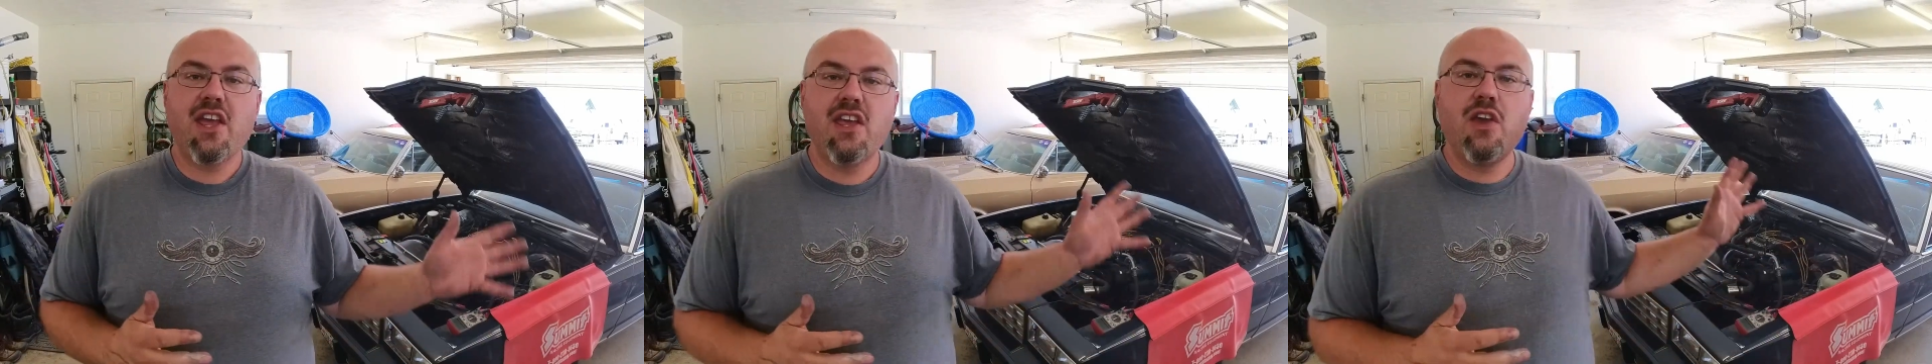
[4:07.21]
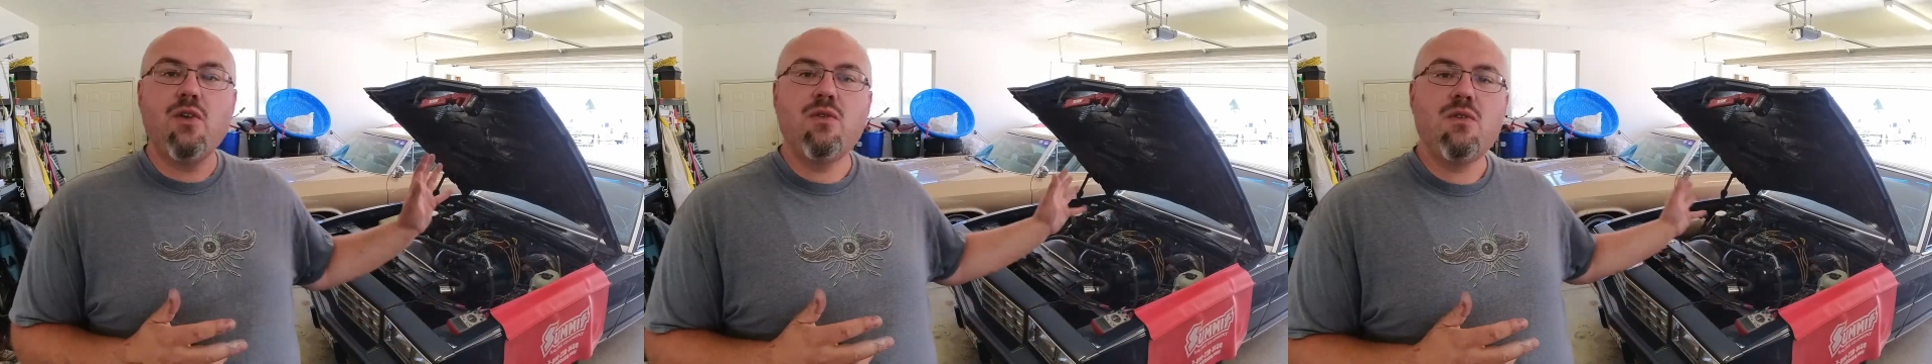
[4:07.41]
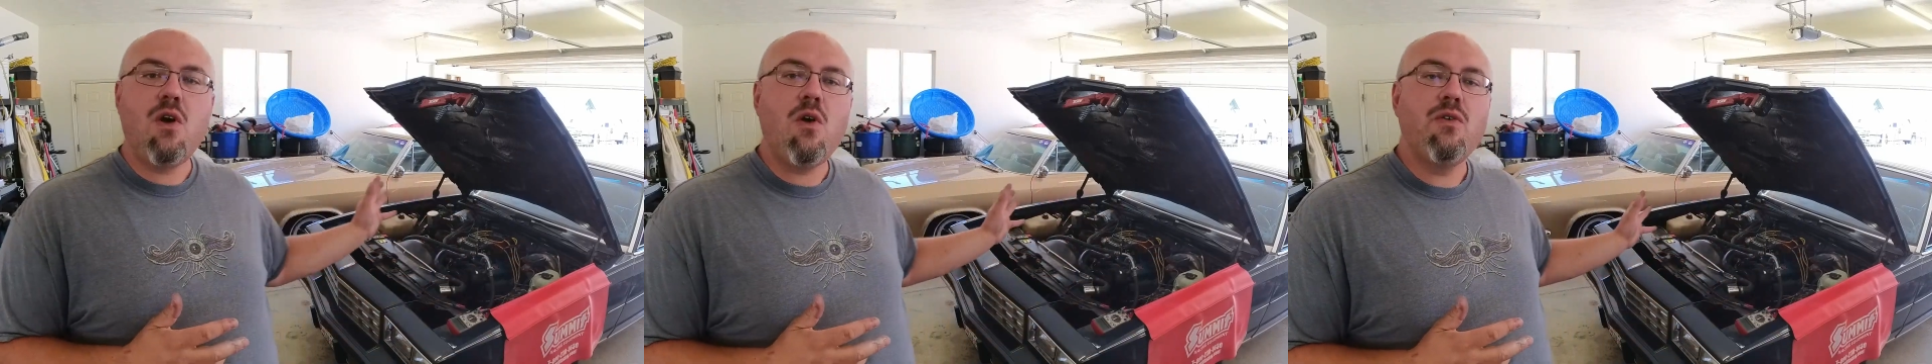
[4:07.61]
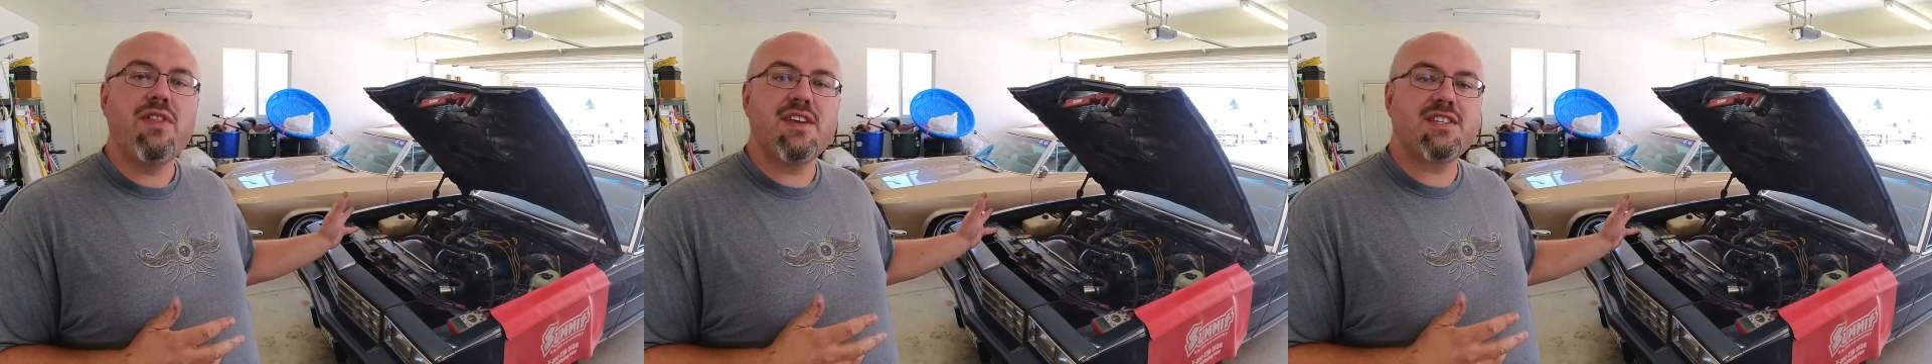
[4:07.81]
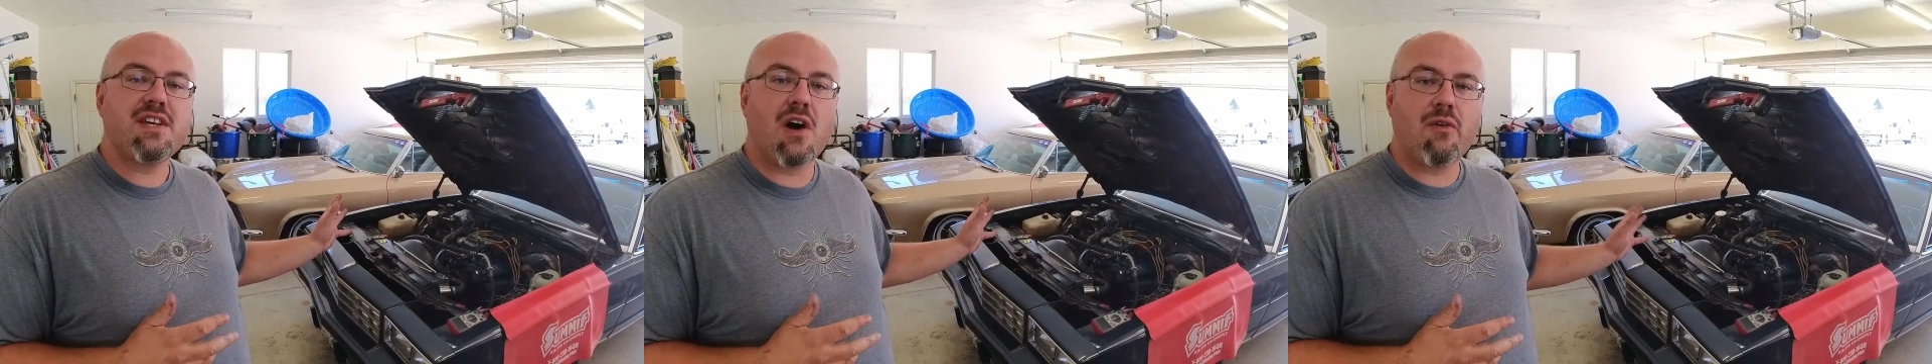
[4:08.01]
you know
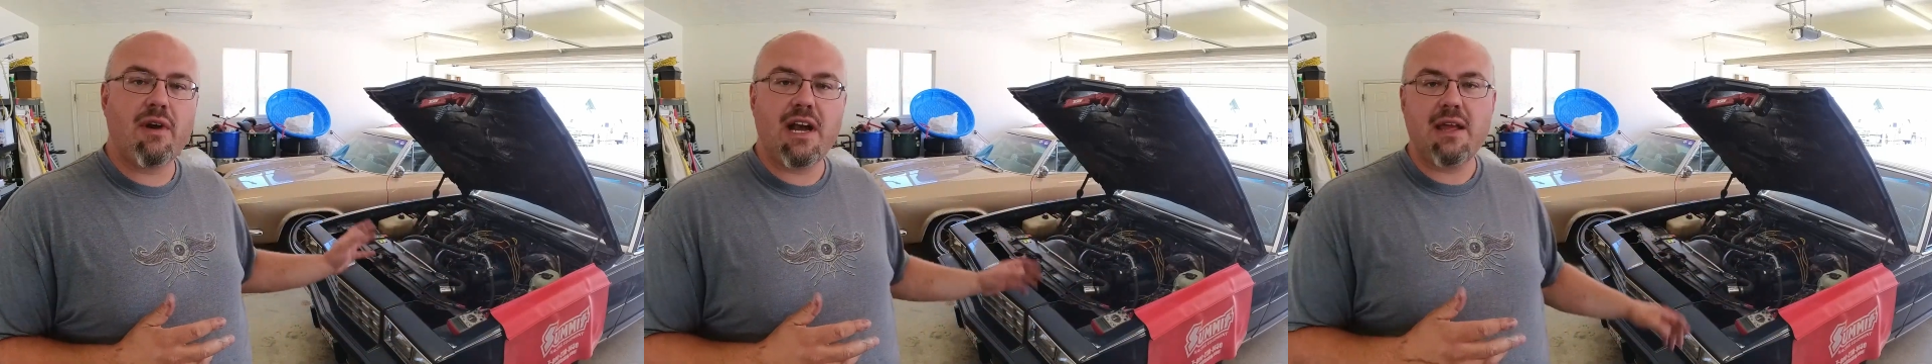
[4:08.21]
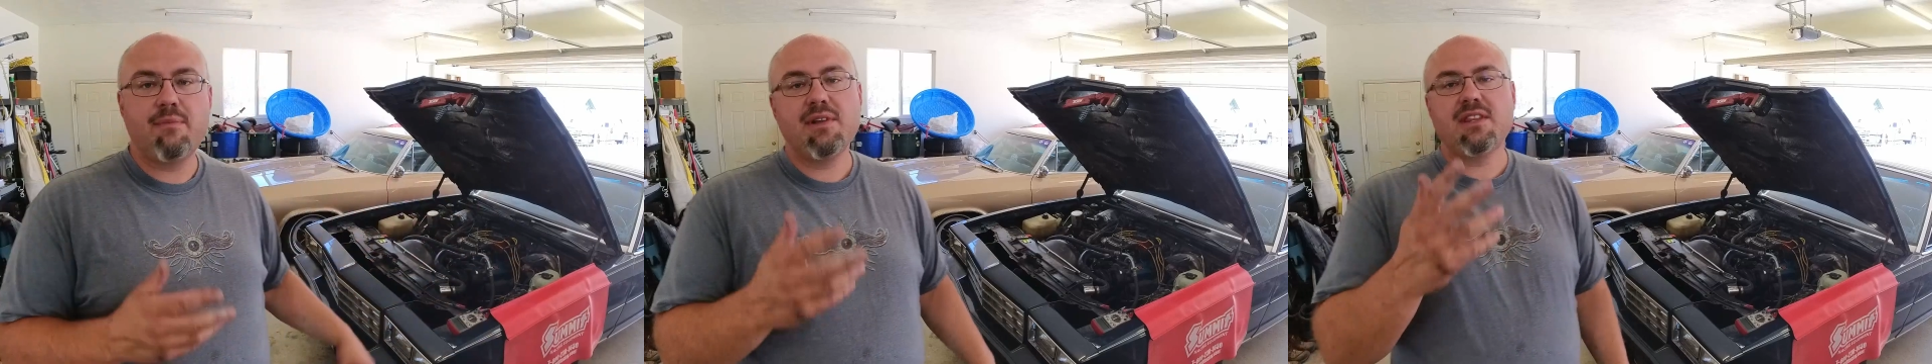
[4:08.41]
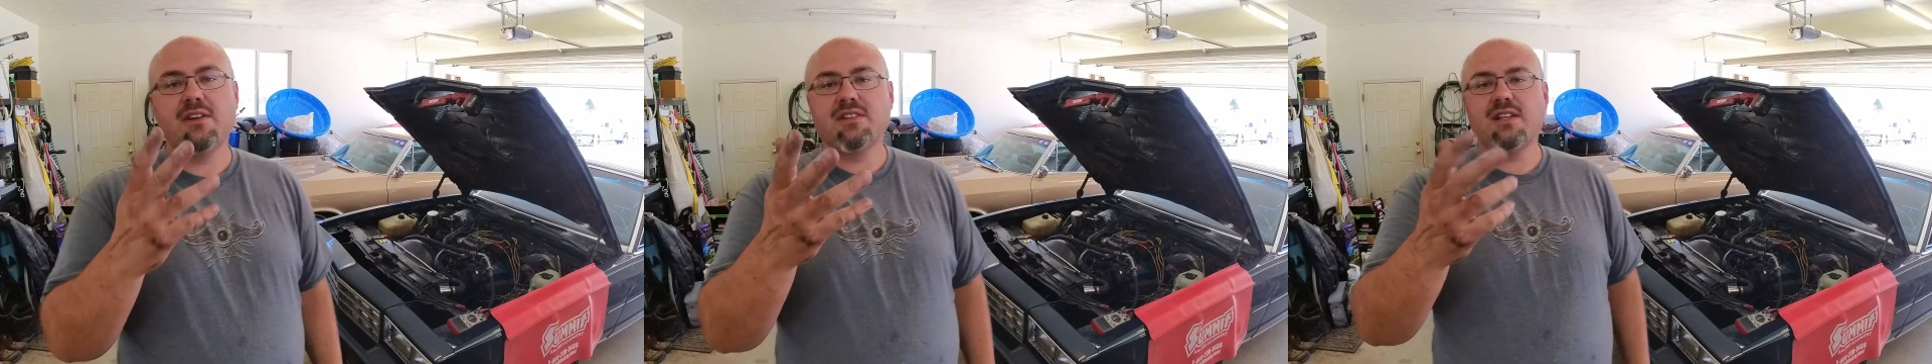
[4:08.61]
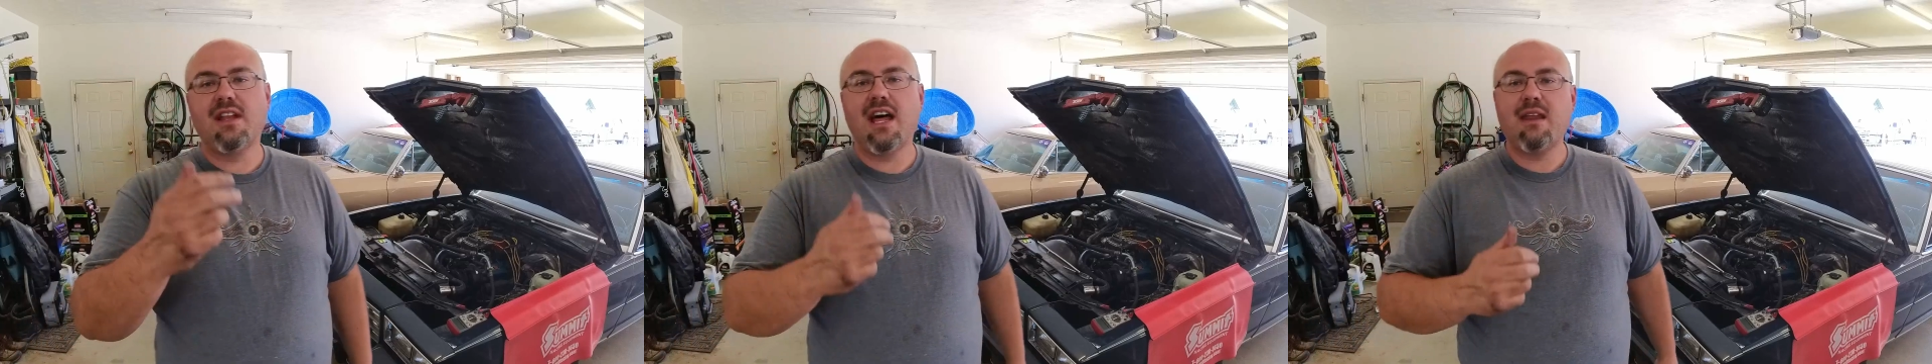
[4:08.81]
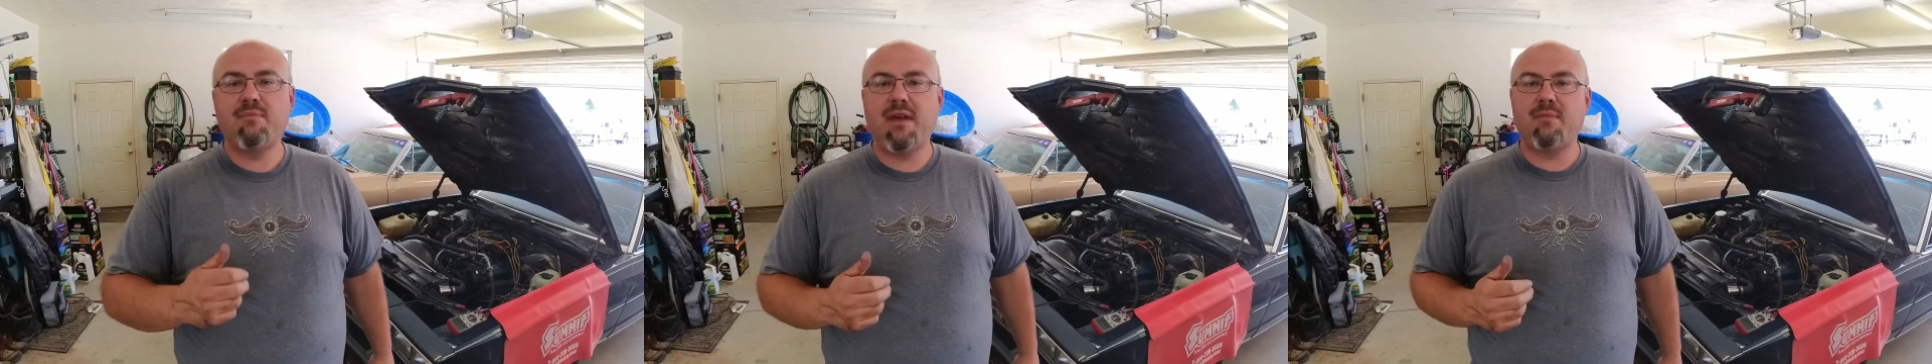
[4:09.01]
this already, but there's a lot of